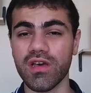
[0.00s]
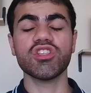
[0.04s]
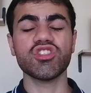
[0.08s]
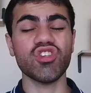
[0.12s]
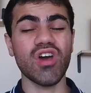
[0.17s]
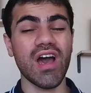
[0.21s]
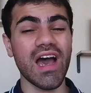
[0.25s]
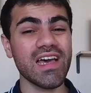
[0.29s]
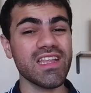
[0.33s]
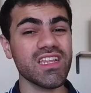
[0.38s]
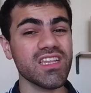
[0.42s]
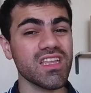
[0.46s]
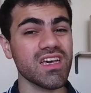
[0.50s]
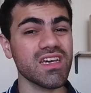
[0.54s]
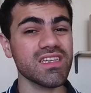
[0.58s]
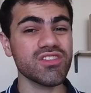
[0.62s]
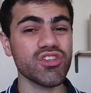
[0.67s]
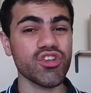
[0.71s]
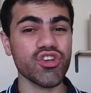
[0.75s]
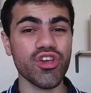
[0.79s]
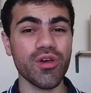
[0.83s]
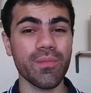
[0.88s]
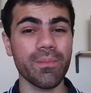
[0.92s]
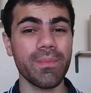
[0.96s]
So analyze
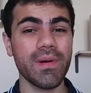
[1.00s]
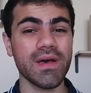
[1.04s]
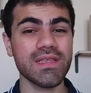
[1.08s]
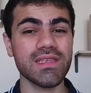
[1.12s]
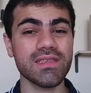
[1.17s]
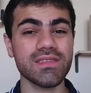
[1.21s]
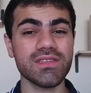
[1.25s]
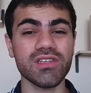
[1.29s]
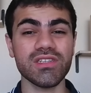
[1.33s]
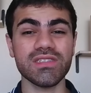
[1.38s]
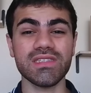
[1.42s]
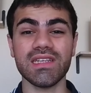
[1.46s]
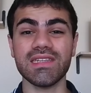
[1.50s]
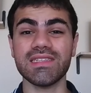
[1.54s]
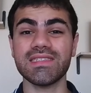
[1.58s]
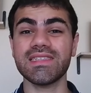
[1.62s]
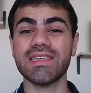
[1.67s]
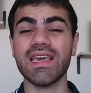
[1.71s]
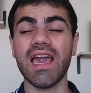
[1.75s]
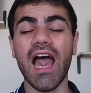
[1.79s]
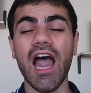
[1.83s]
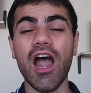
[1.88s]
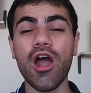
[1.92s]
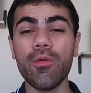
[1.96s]
your competitors and see
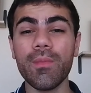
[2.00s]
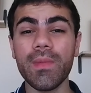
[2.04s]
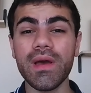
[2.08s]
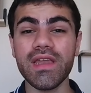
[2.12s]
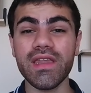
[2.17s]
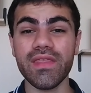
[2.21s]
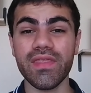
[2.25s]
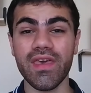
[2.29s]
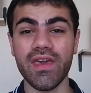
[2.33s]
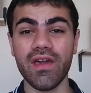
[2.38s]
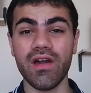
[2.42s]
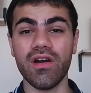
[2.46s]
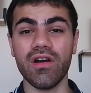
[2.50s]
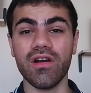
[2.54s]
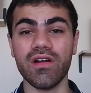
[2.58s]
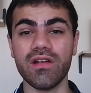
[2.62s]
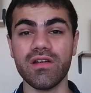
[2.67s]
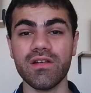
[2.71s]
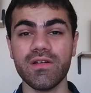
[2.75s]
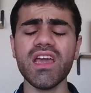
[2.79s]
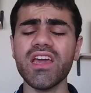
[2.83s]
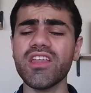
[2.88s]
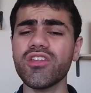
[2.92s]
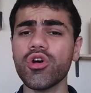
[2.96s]
how many they are
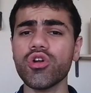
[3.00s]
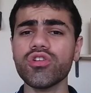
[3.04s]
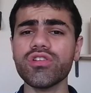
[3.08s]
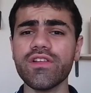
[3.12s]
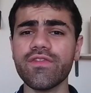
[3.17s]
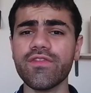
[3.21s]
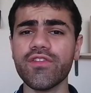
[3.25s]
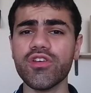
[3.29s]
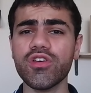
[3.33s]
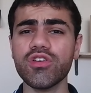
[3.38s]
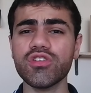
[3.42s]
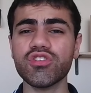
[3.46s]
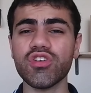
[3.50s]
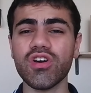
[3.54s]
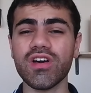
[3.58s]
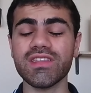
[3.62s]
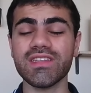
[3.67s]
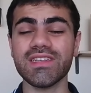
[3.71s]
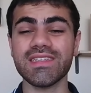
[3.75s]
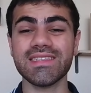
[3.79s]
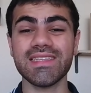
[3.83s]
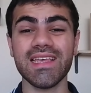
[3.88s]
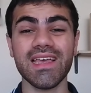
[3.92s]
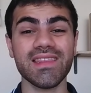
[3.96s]
in order for you to
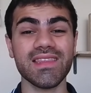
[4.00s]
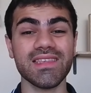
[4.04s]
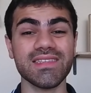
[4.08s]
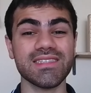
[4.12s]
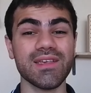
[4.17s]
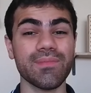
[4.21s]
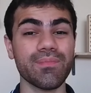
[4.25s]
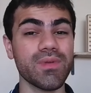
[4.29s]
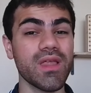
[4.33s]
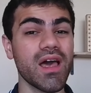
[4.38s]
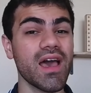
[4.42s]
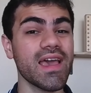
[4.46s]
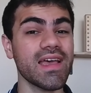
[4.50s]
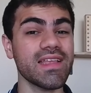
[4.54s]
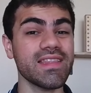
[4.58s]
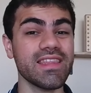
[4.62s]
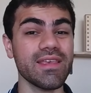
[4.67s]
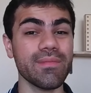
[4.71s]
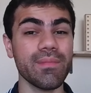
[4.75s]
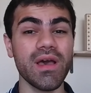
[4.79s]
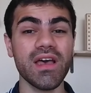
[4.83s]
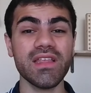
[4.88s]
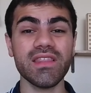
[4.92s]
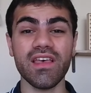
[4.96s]
understand the supply and
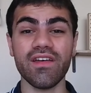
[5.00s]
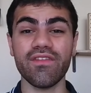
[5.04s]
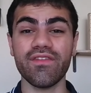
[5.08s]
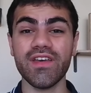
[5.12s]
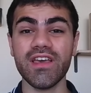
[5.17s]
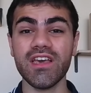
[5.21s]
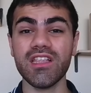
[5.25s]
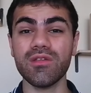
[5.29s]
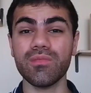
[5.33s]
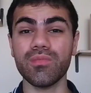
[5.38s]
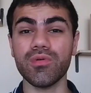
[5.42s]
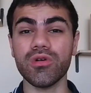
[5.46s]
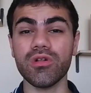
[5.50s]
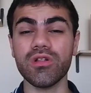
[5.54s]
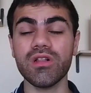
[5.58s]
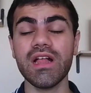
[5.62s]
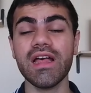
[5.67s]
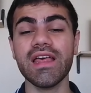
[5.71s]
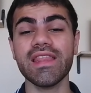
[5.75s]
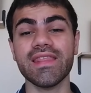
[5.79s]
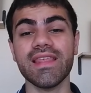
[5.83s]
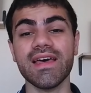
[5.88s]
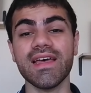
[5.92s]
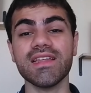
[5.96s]
demand available
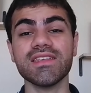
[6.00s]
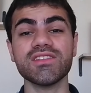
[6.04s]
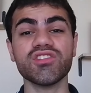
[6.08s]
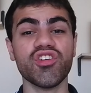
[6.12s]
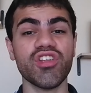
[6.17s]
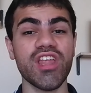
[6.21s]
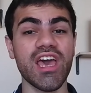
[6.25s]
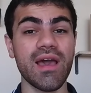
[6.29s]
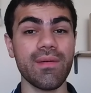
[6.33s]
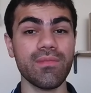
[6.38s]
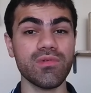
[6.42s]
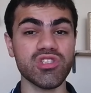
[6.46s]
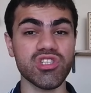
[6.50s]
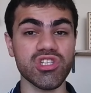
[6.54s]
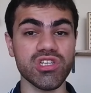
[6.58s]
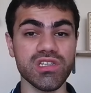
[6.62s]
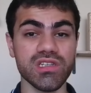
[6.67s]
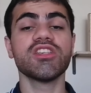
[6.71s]
that is on Amazon.